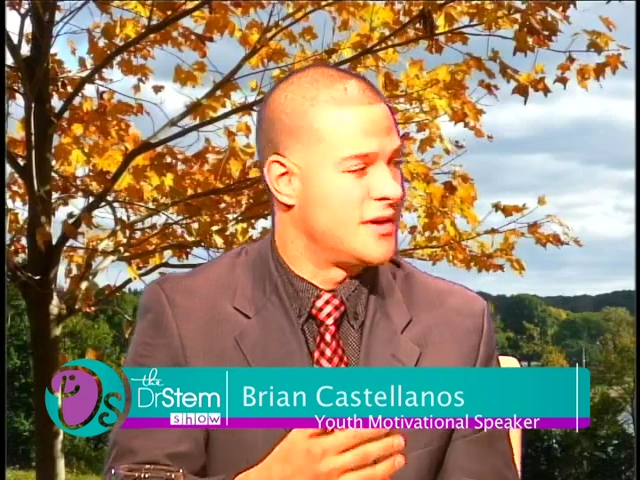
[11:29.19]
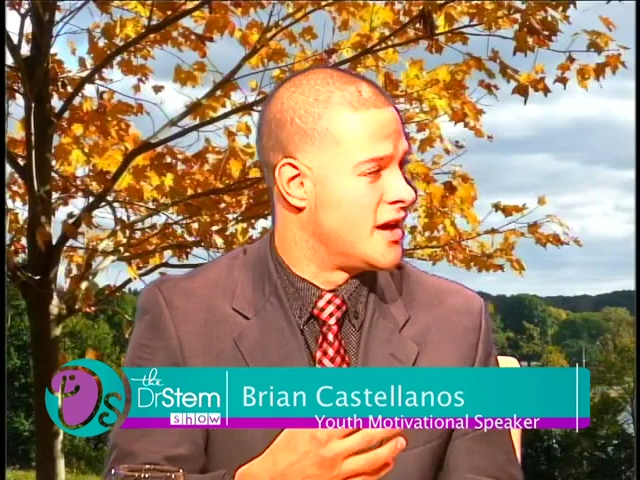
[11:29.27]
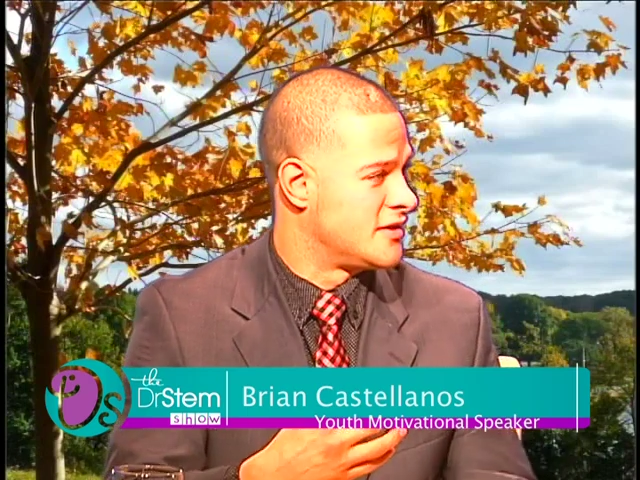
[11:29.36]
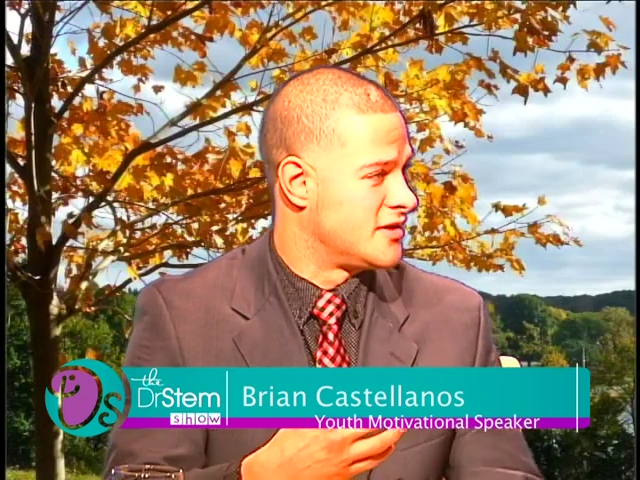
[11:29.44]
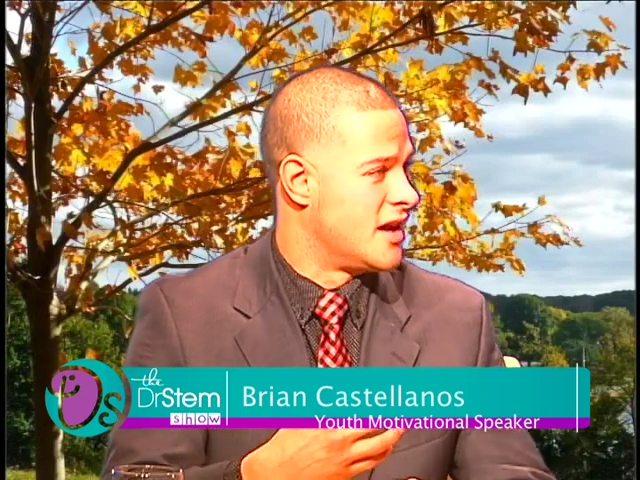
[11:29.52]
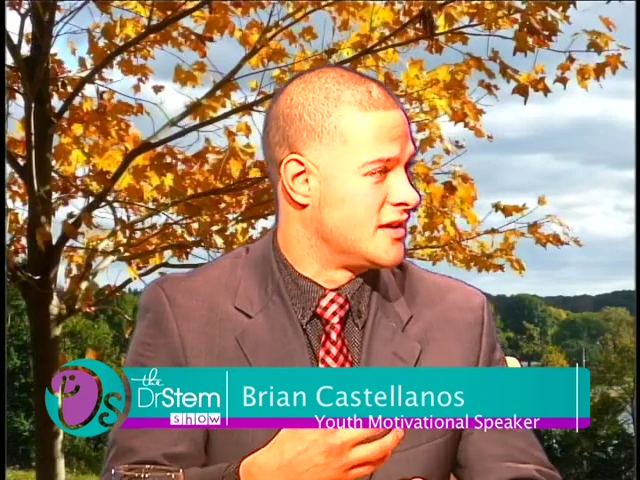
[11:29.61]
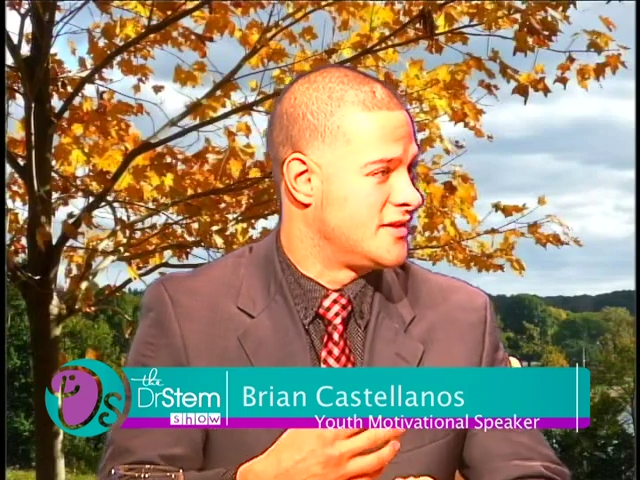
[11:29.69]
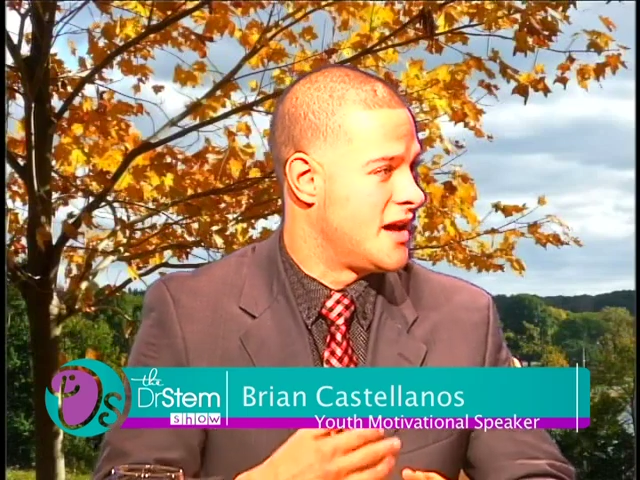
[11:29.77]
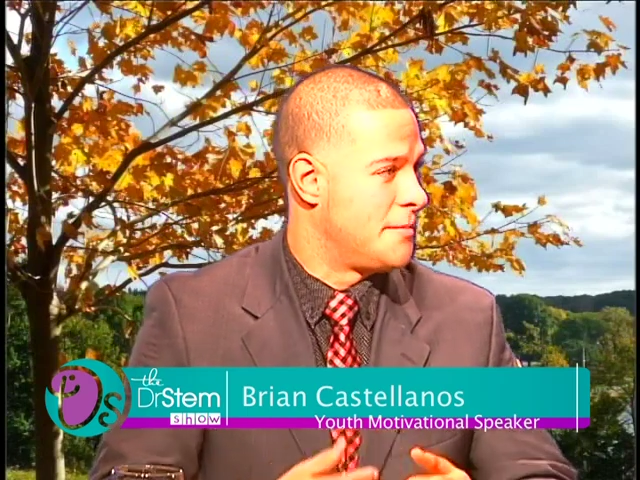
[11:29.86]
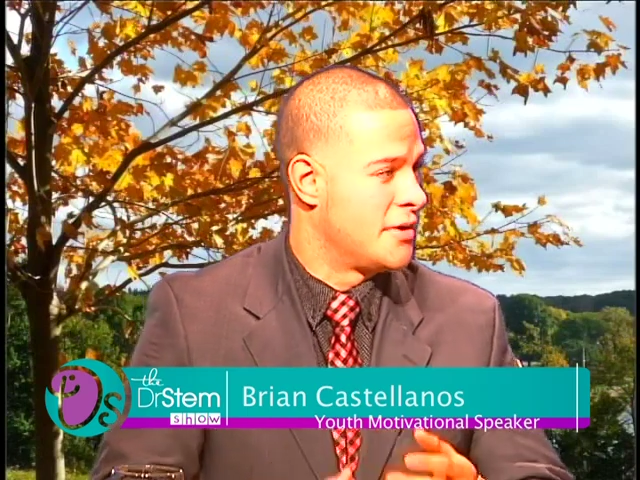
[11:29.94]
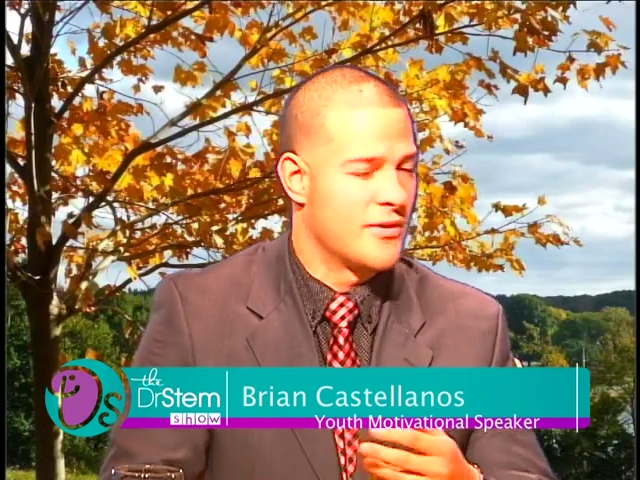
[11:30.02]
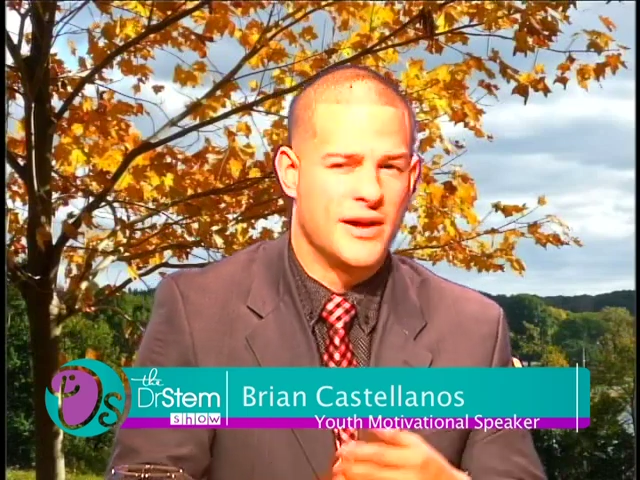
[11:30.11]
as
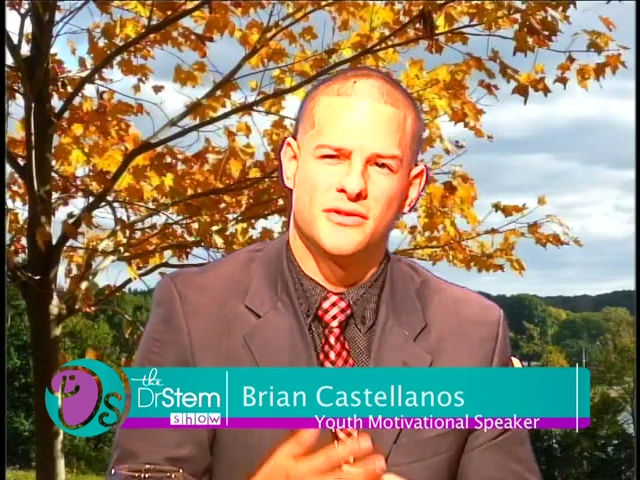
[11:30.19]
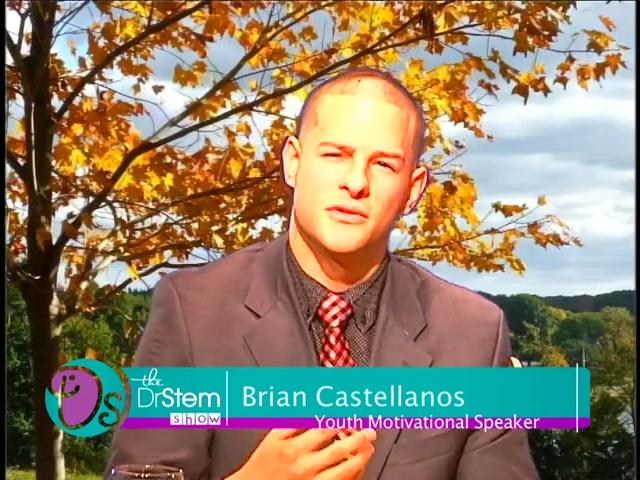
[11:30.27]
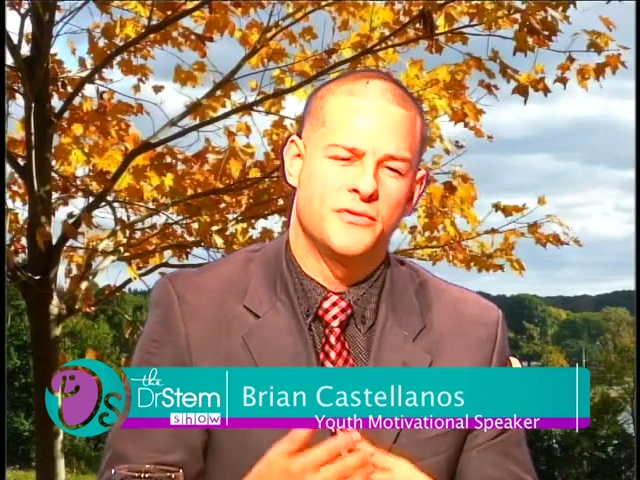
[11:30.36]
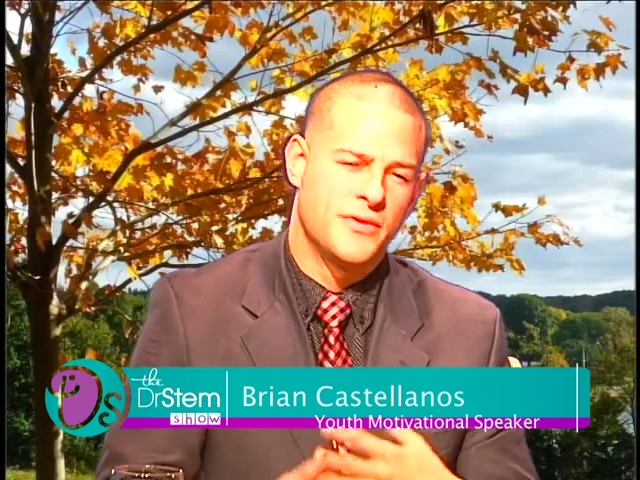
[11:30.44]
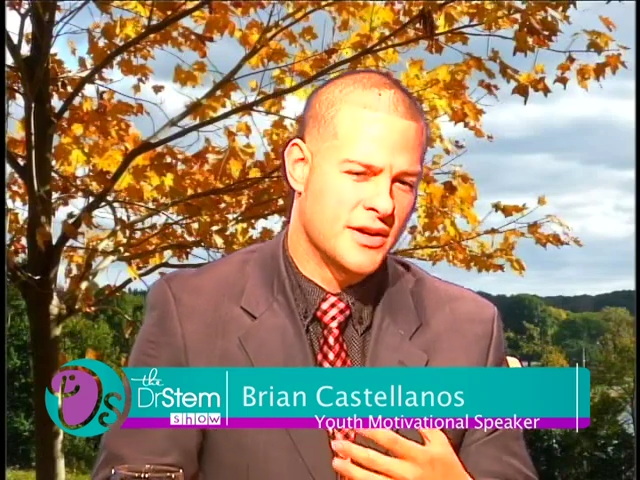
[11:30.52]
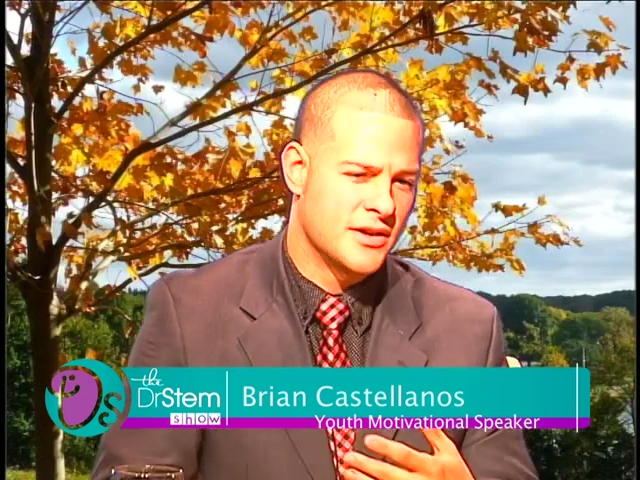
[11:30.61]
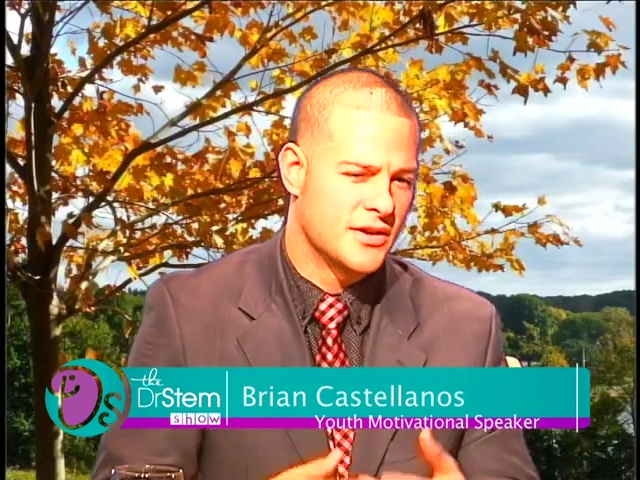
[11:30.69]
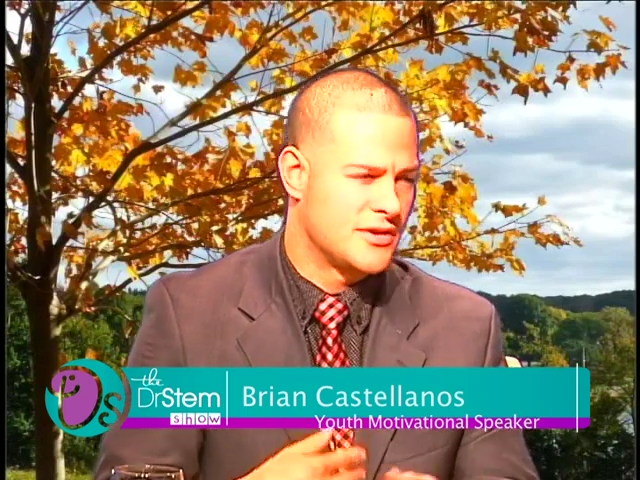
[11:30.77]
that parental figure.